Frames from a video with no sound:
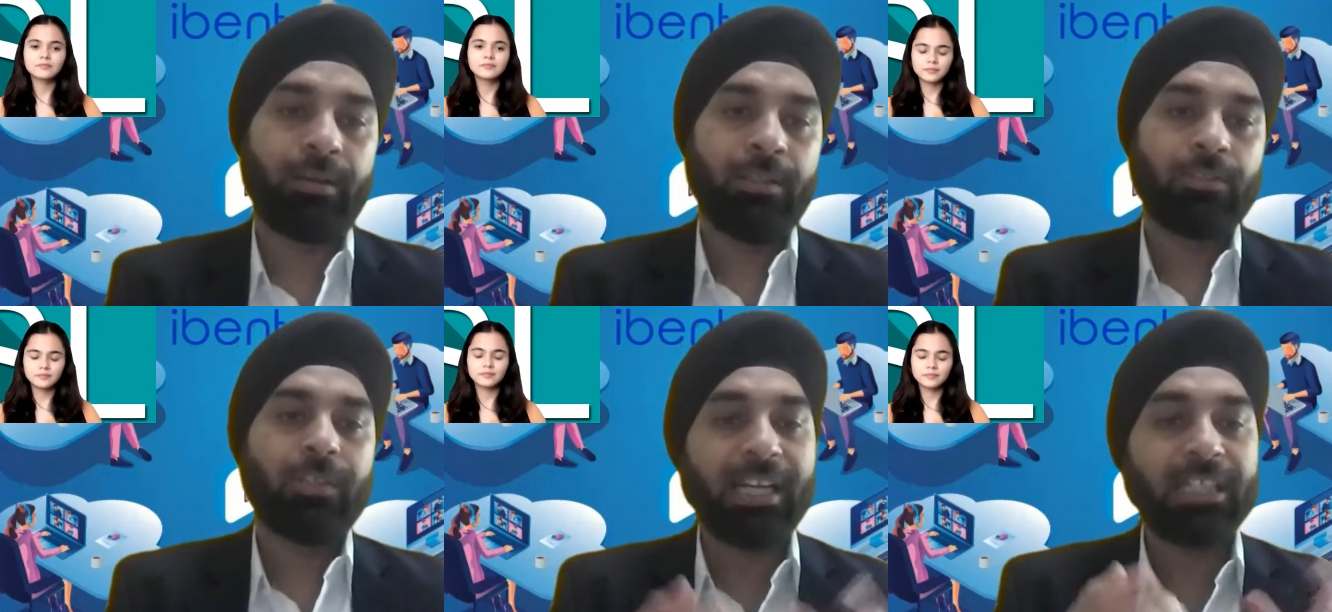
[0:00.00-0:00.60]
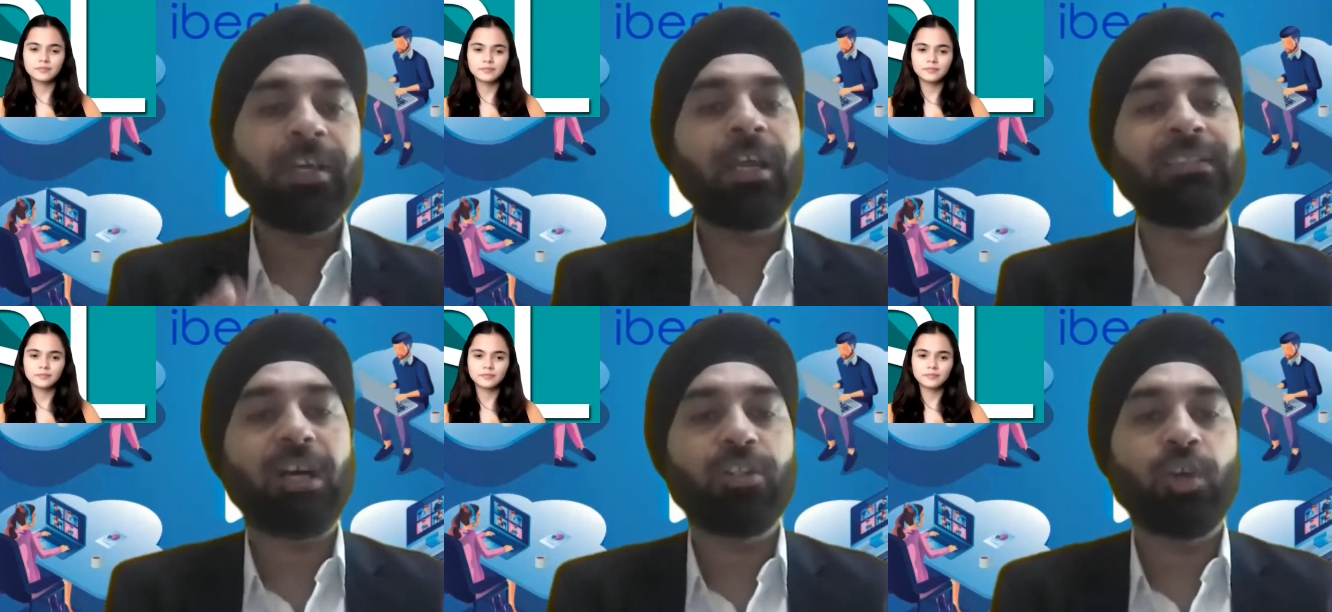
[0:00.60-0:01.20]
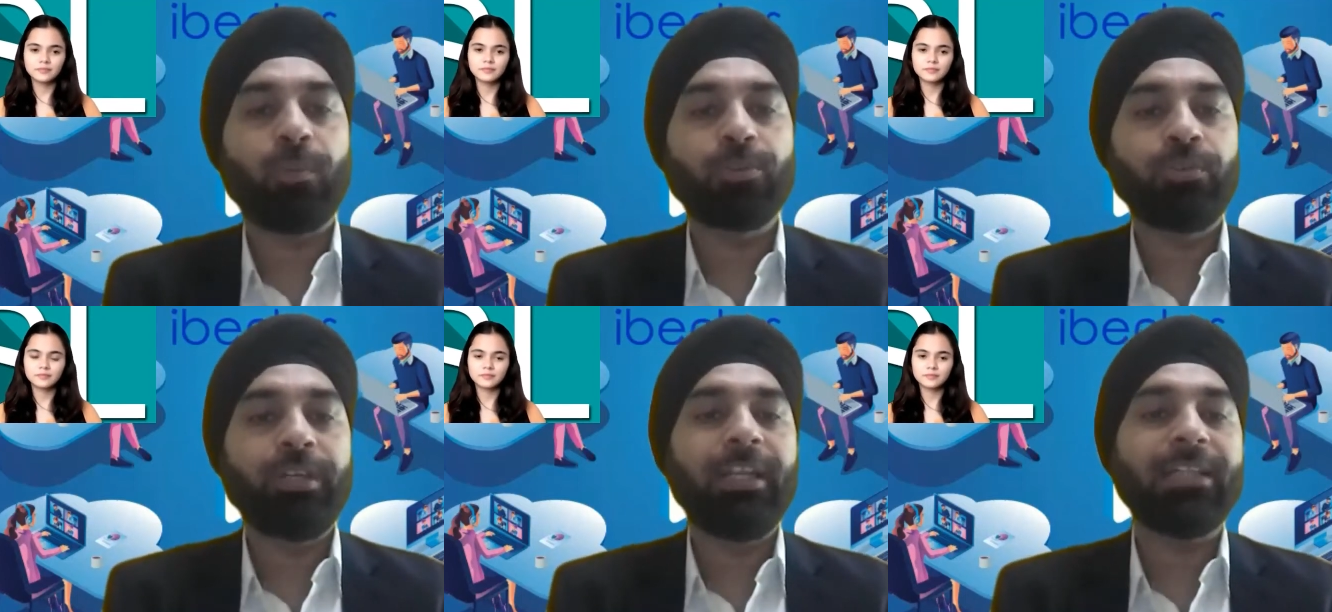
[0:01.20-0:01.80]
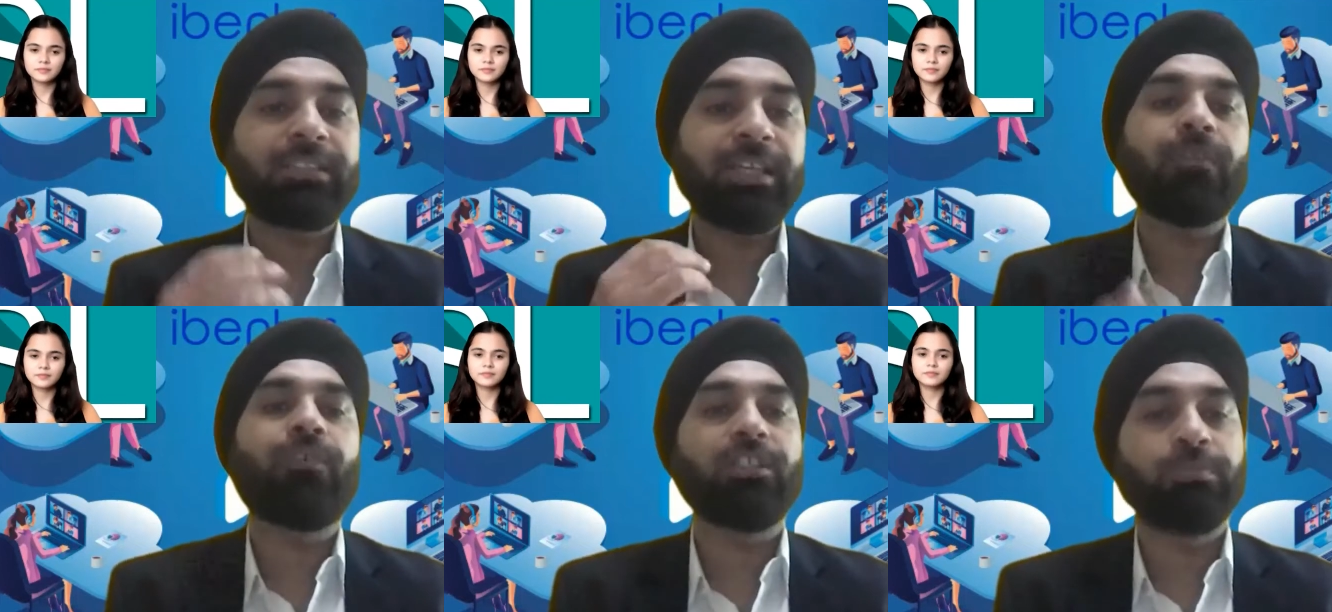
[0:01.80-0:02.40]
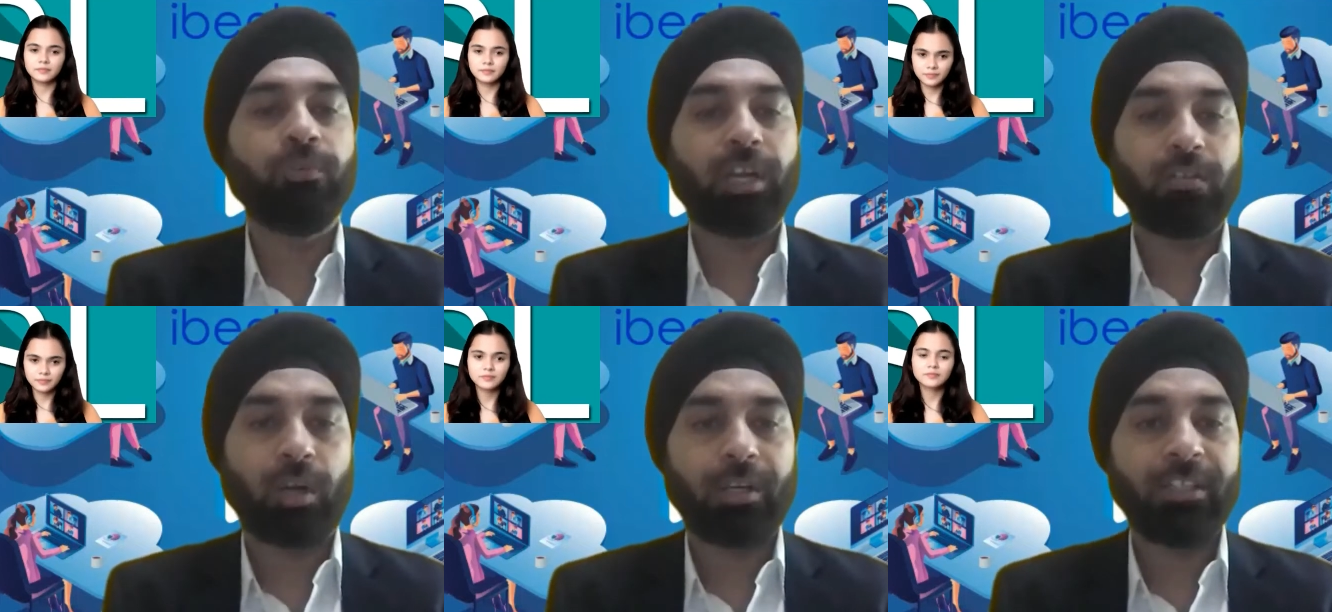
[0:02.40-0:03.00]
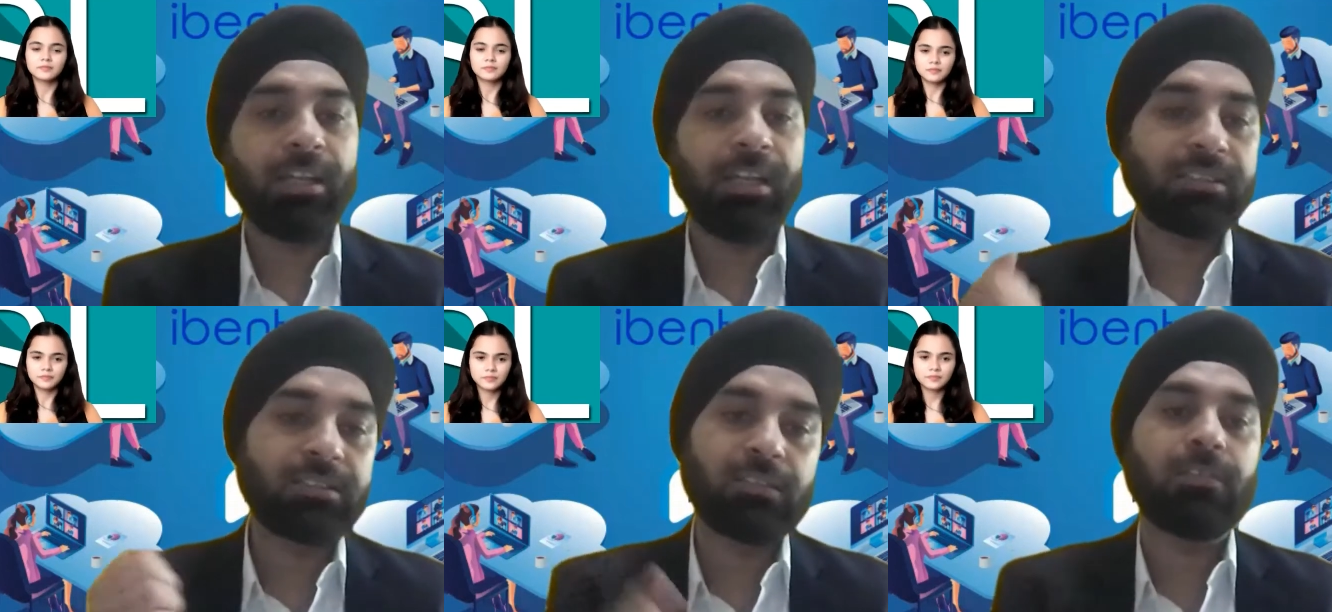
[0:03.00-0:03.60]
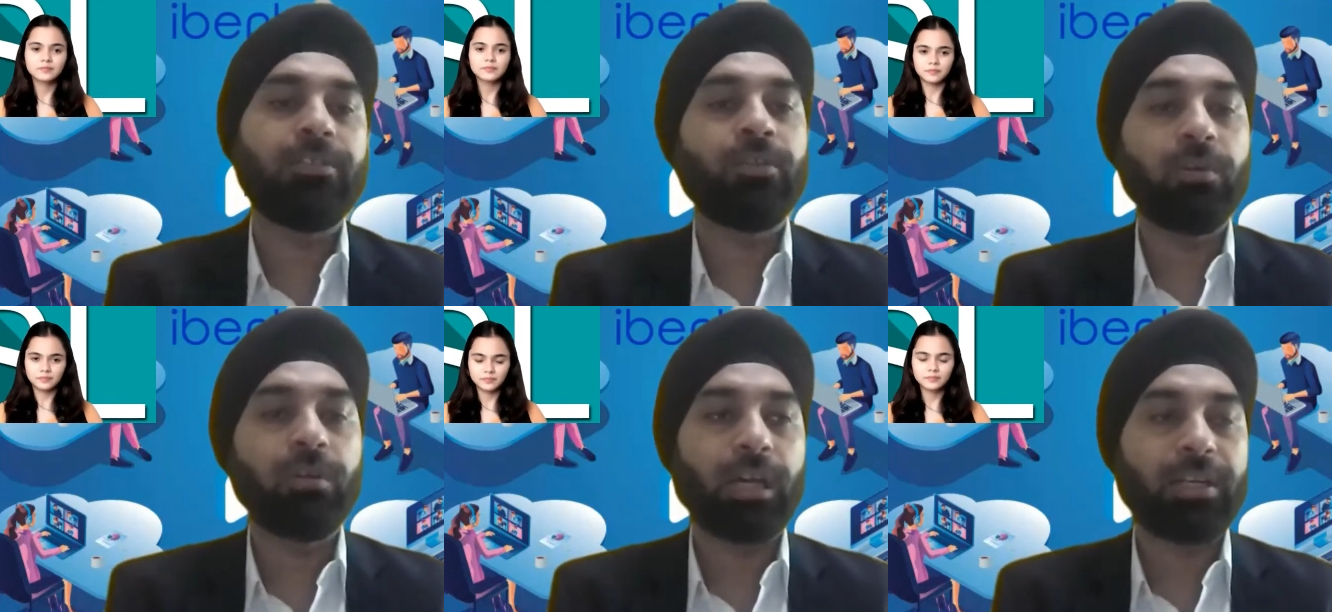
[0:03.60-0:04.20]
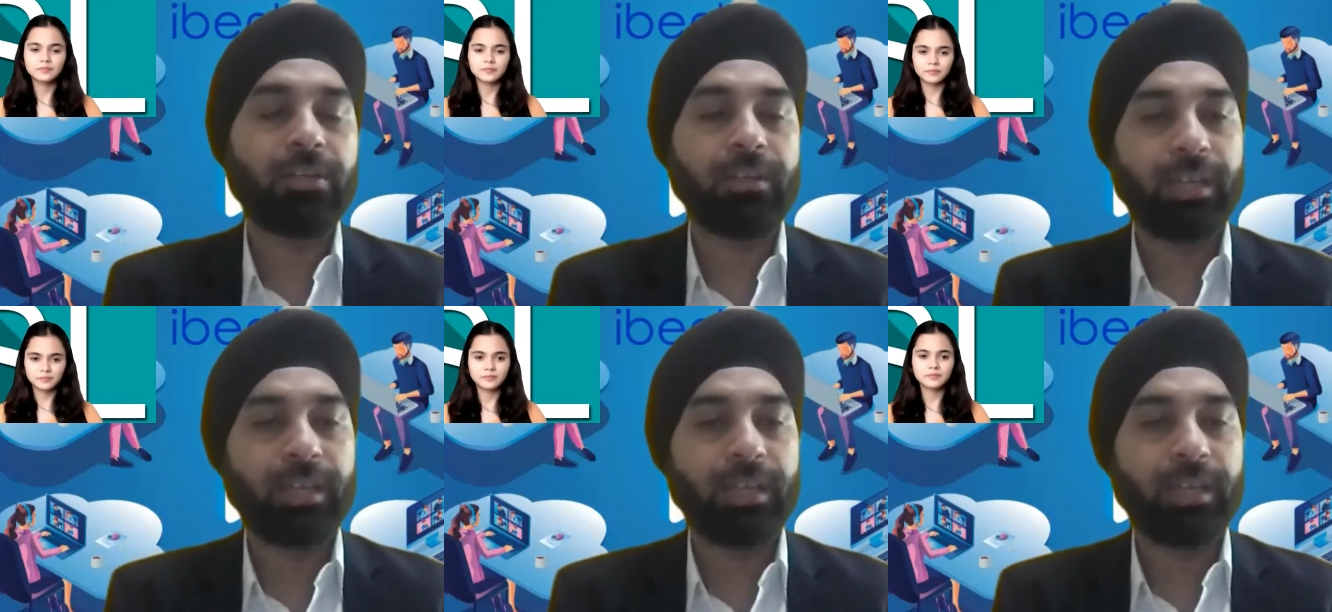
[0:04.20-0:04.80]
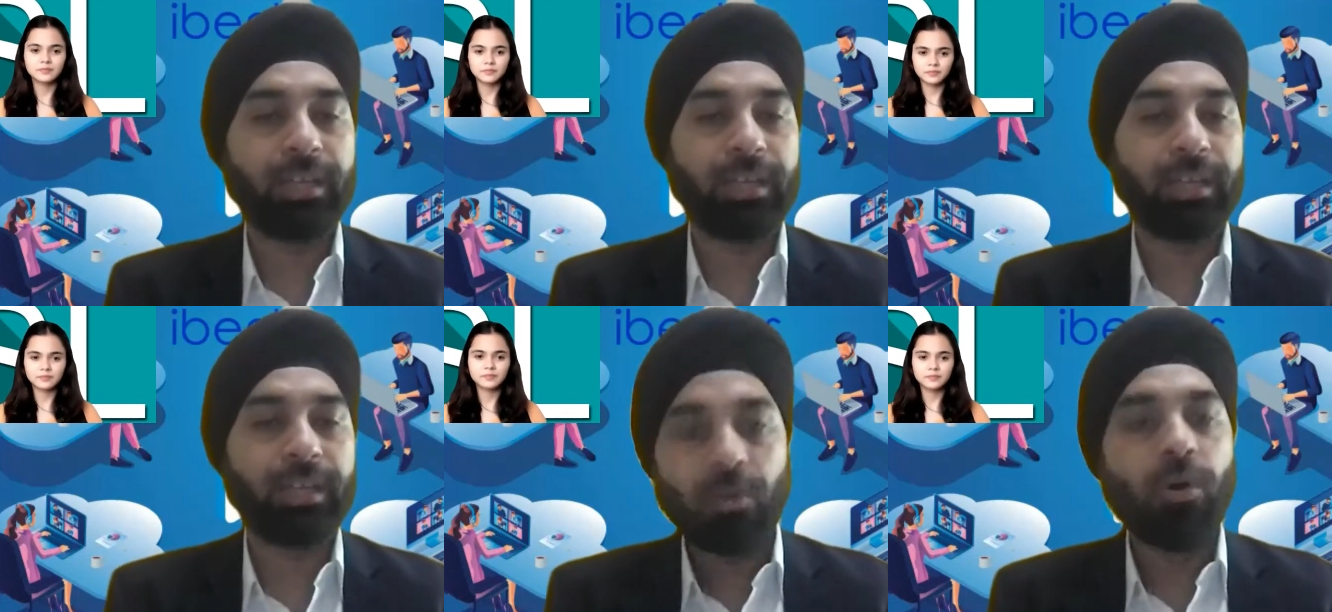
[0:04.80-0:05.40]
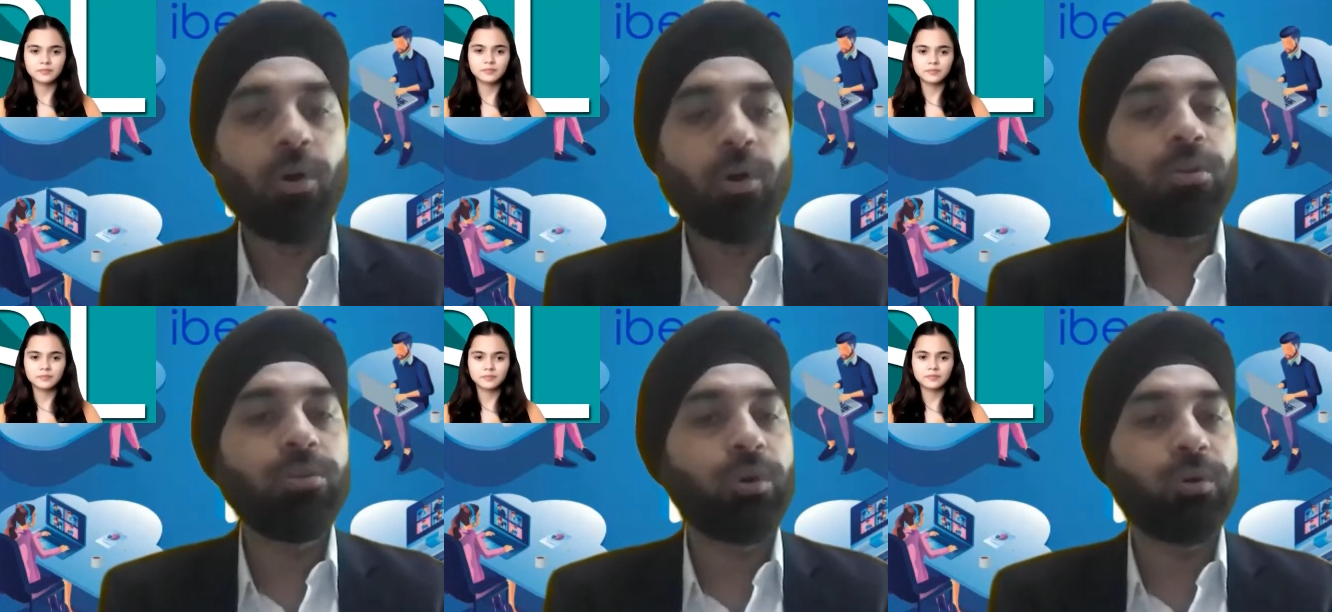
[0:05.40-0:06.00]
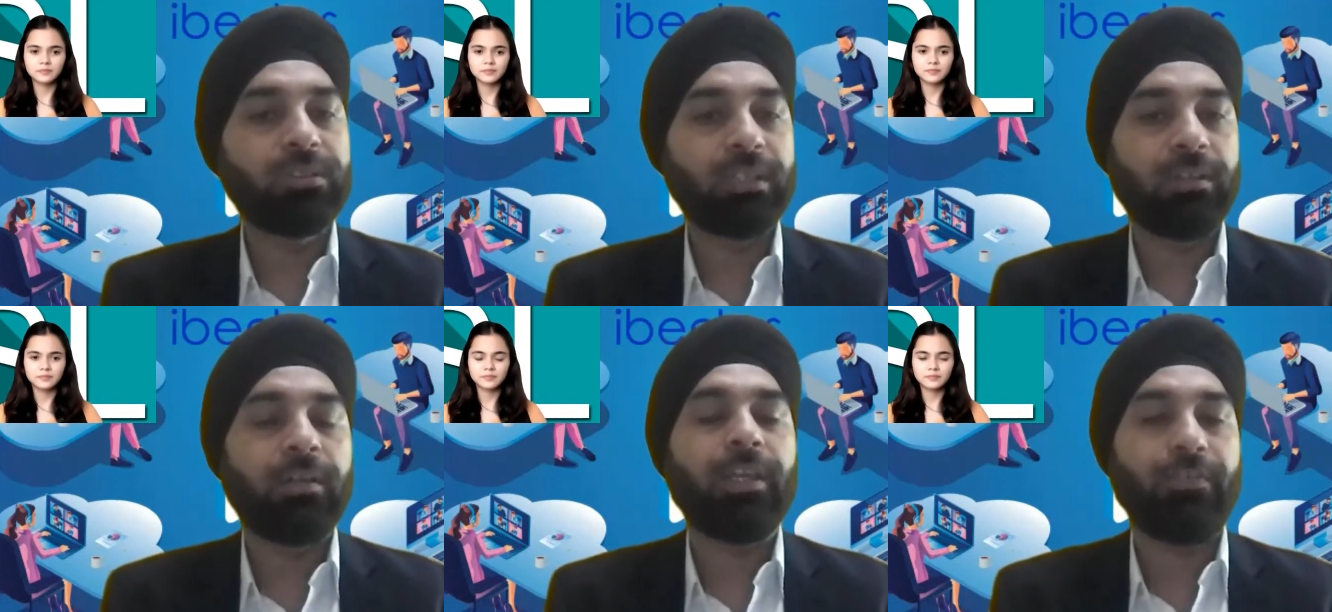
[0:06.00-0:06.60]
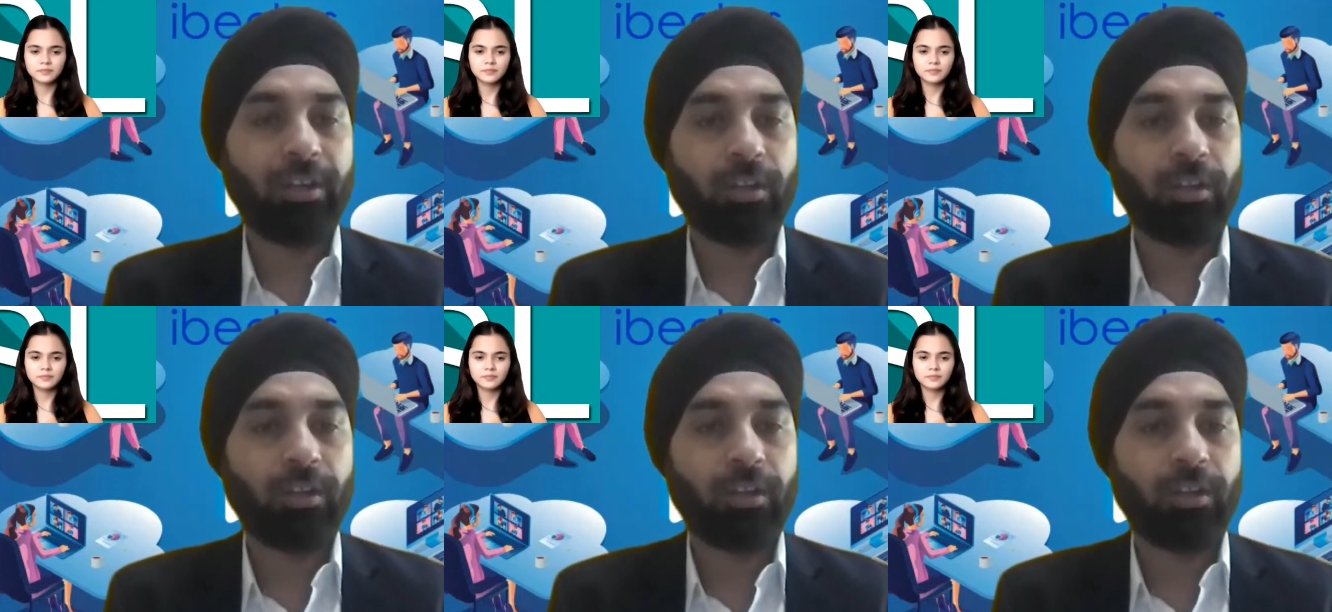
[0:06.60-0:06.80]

Speaker 1: So that is where I saw the opportunity. Let's take the first mover advantage and let's you know get get uh, go to those uh, event